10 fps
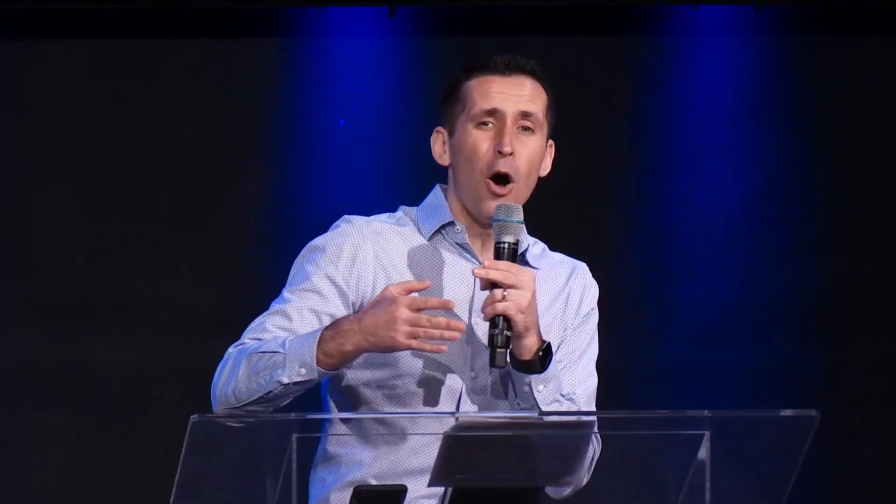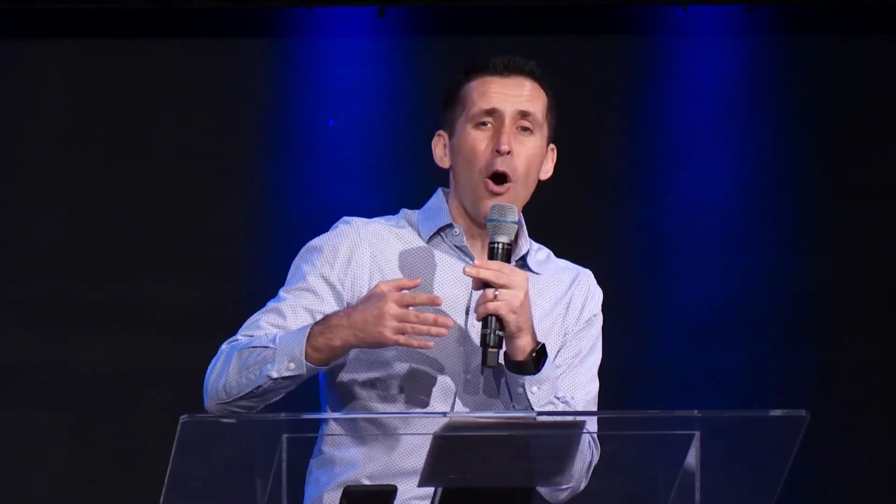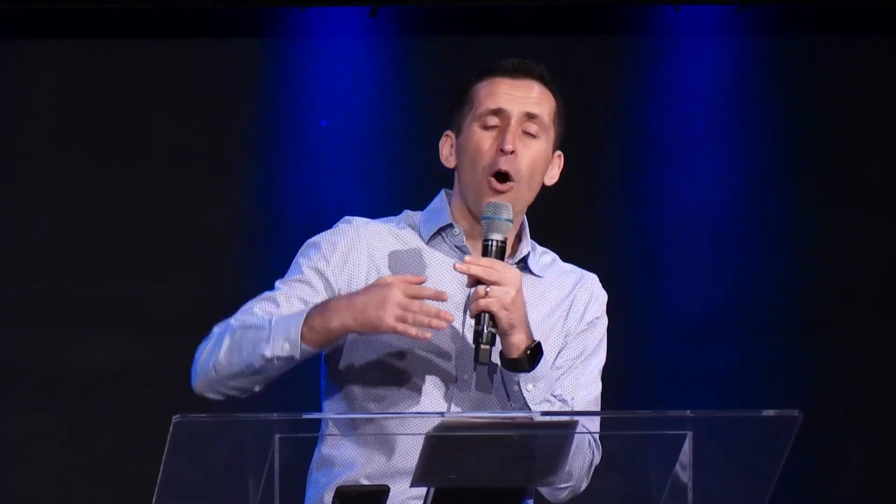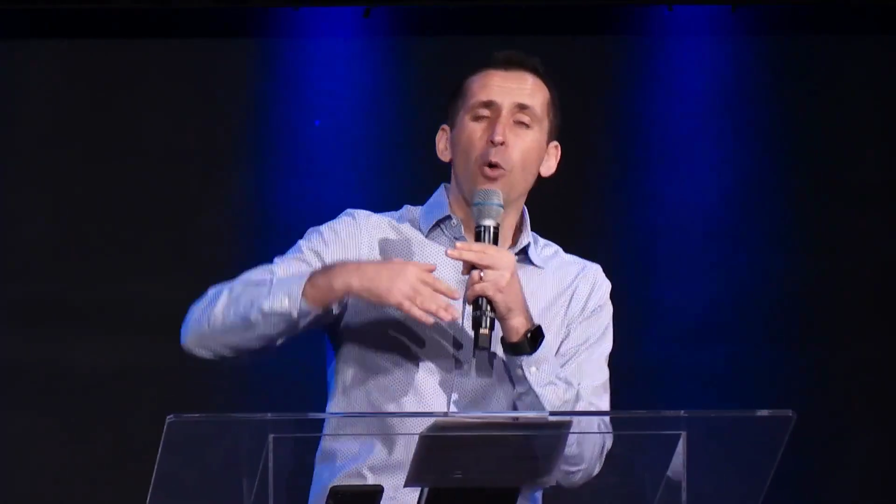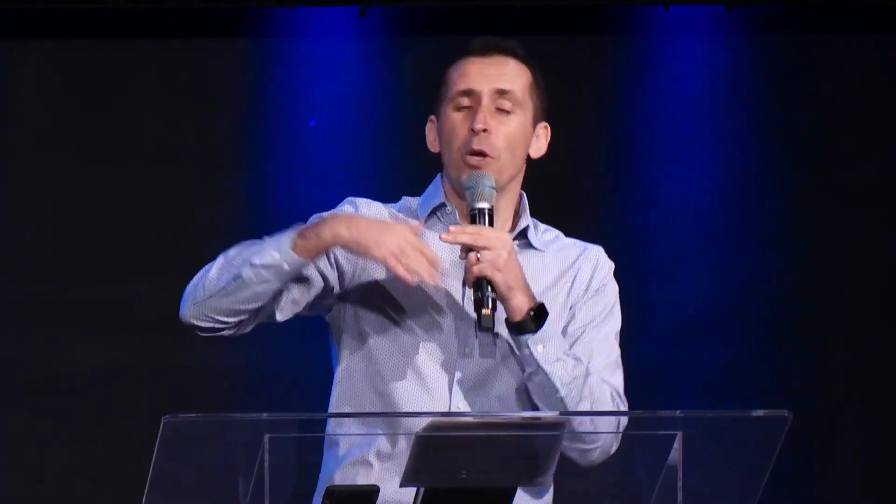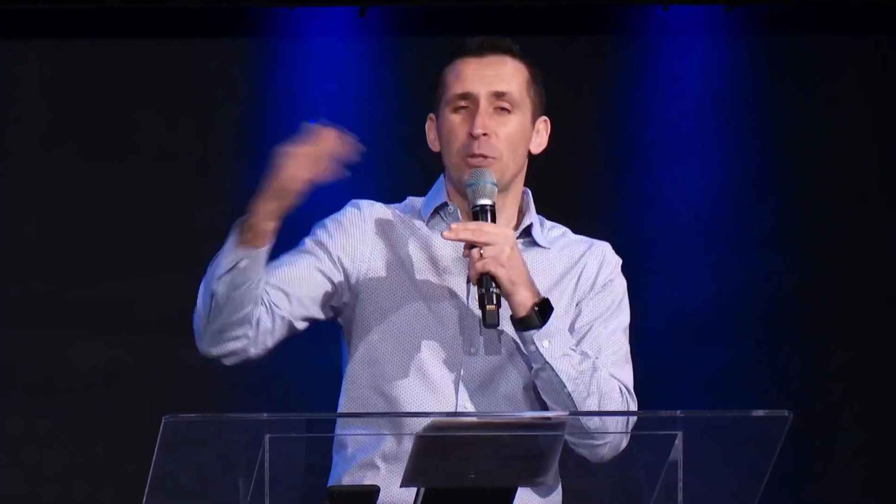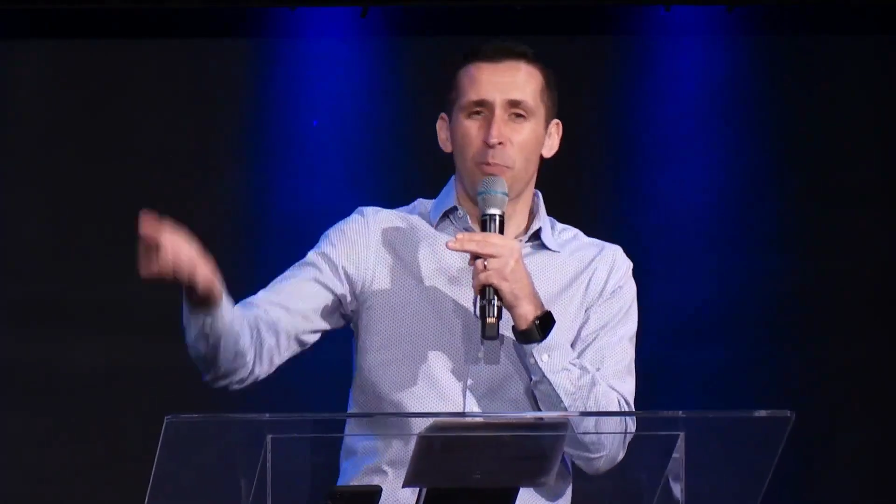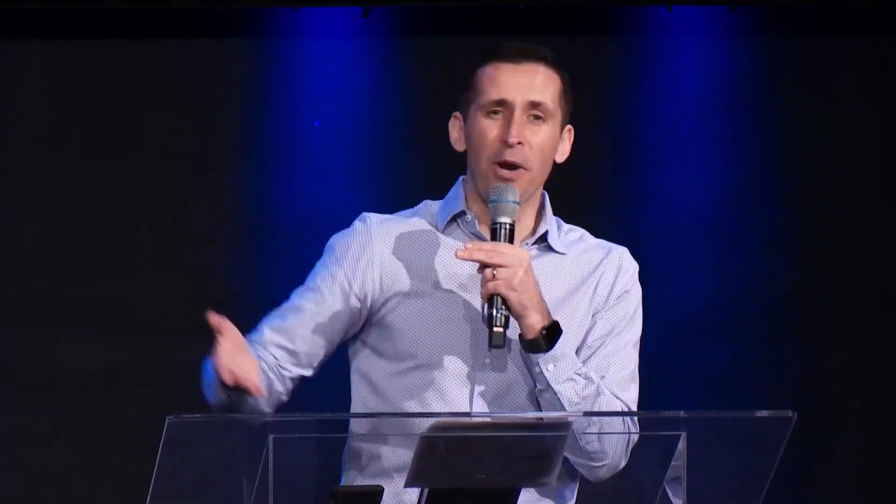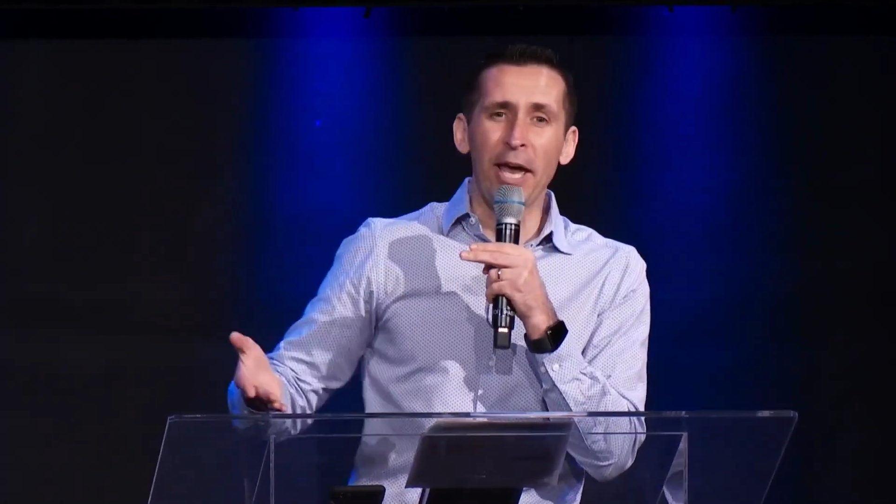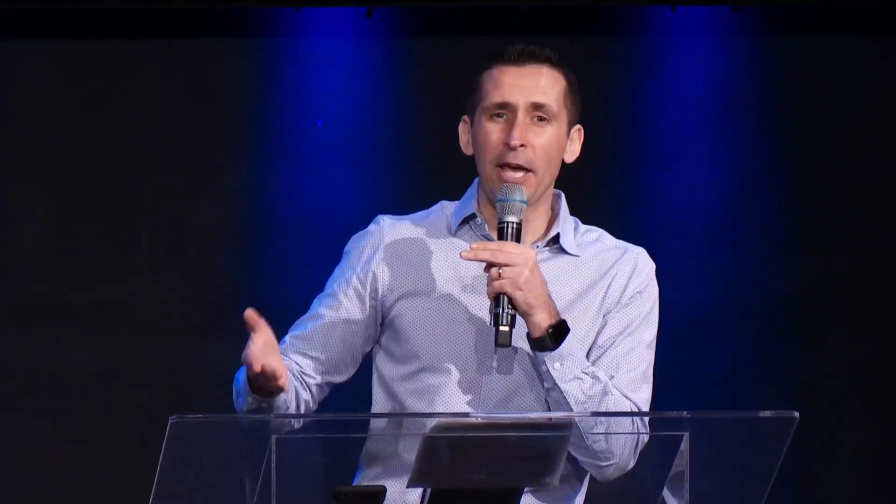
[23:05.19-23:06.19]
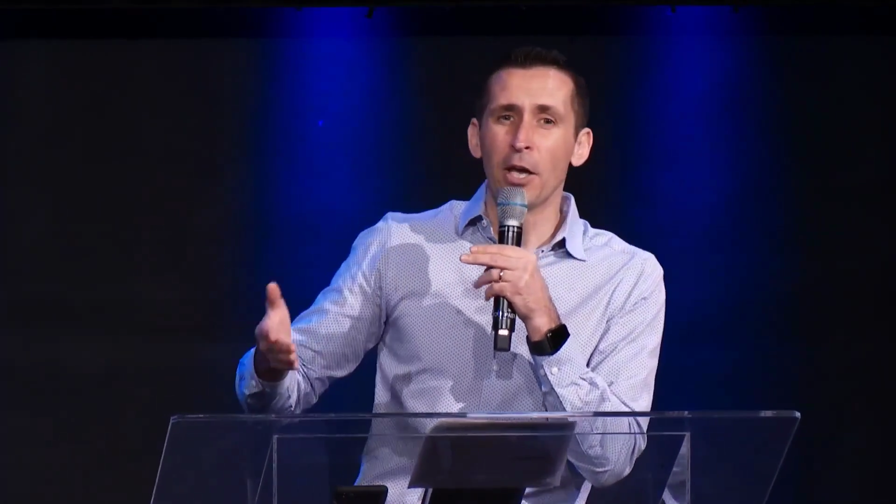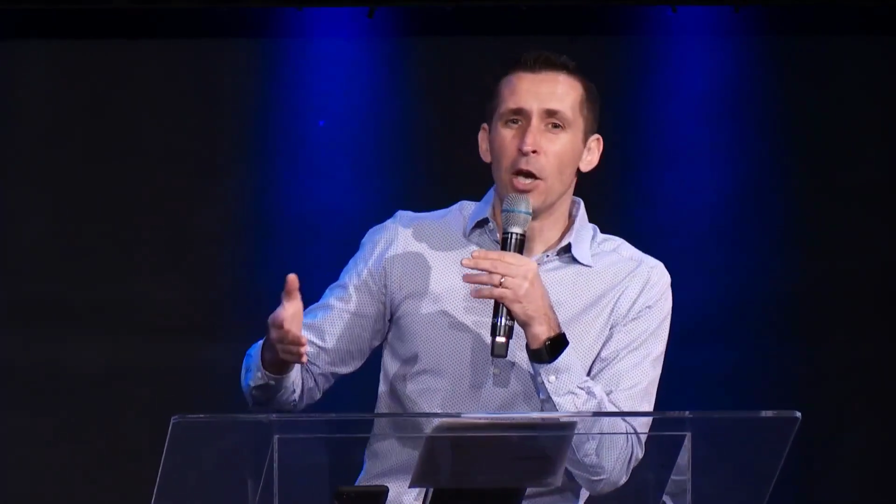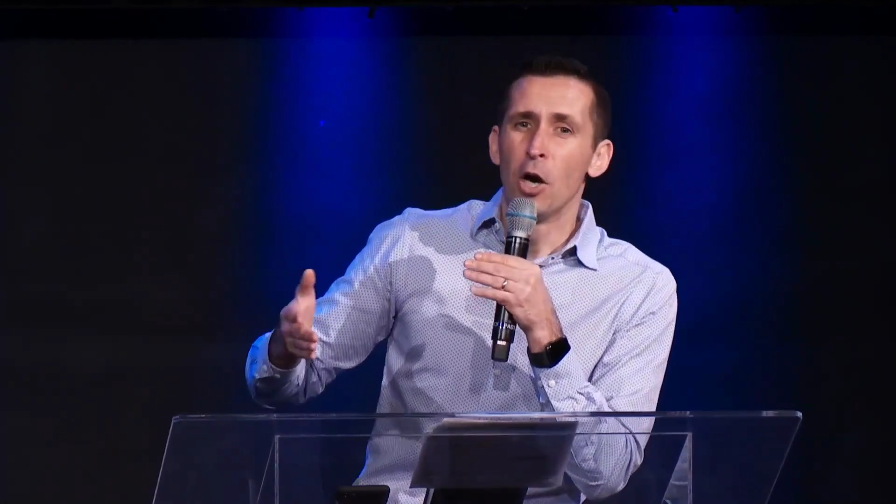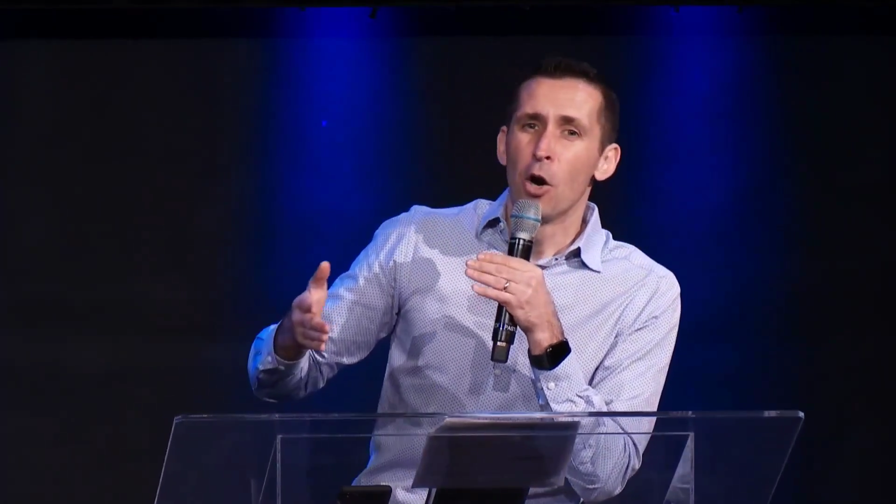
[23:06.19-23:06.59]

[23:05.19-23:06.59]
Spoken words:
always praying?